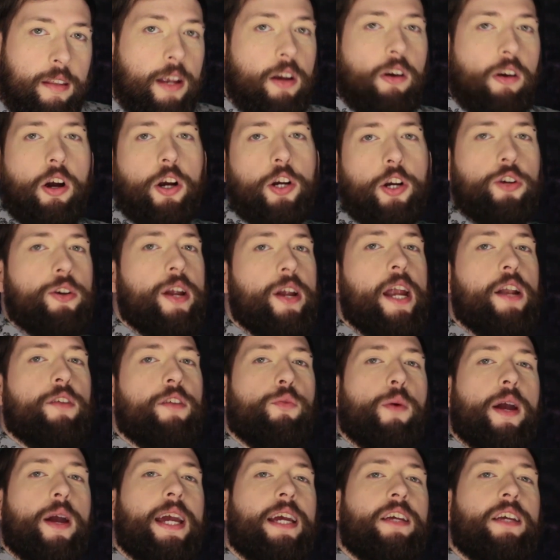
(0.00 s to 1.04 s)
There are
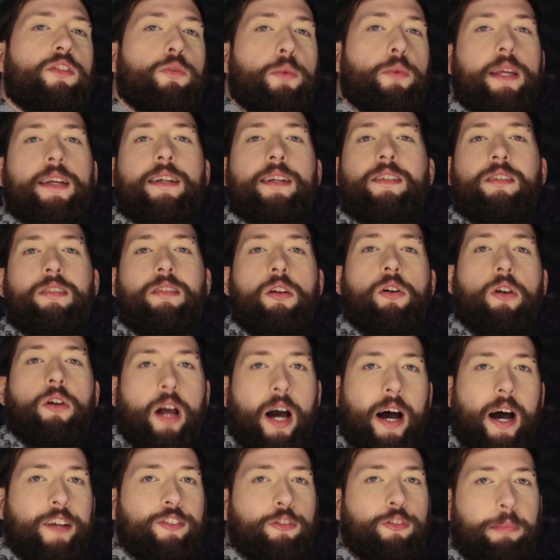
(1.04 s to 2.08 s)
creative ways we can still
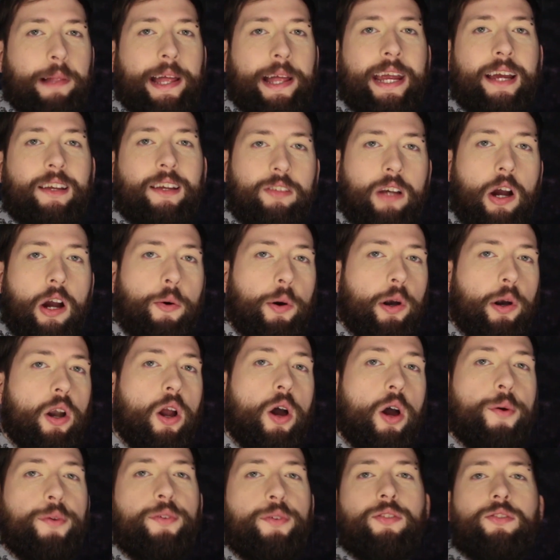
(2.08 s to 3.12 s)
cosplay as
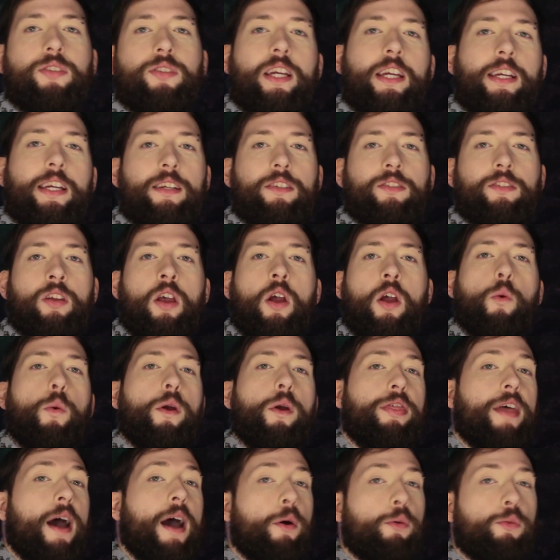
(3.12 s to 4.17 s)
our OCs
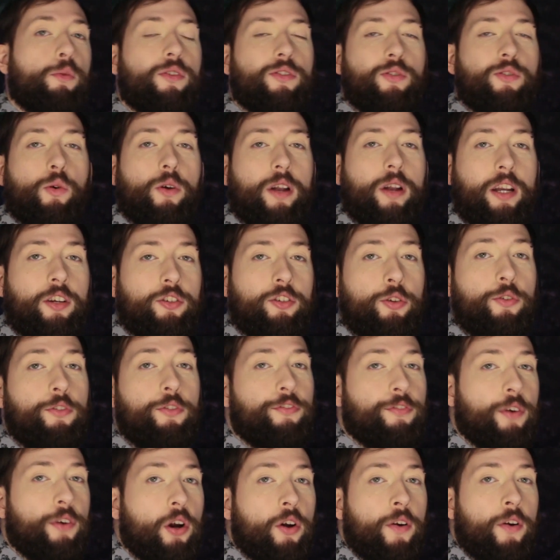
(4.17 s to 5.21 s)
without resorting to
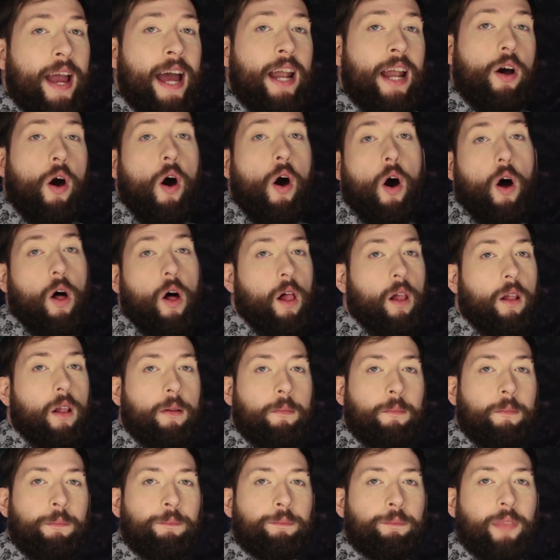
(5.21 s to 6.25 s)
fur at all.
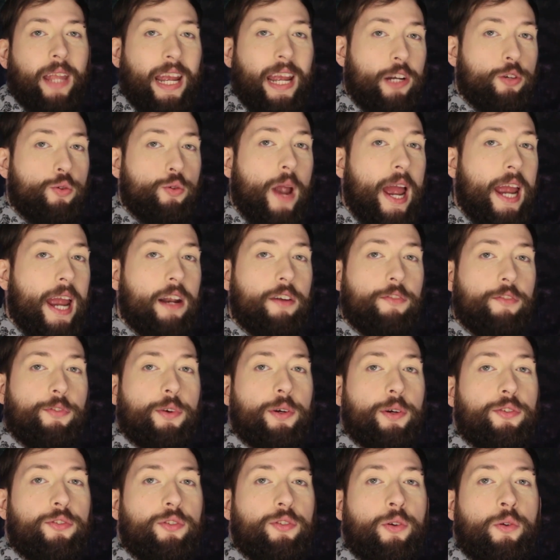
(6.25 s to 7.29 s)
A dragon
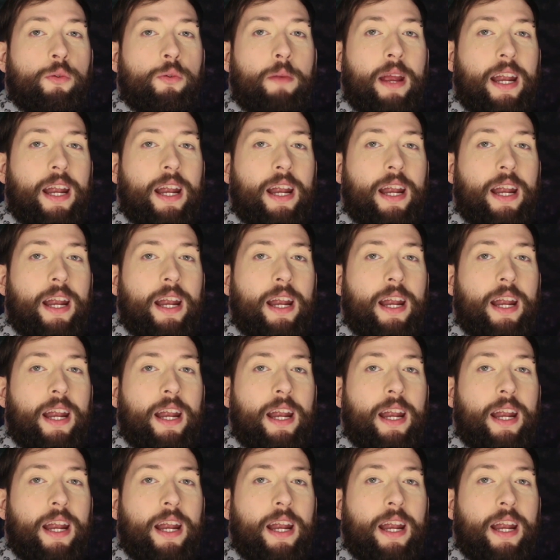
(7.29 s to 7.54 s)
fursuit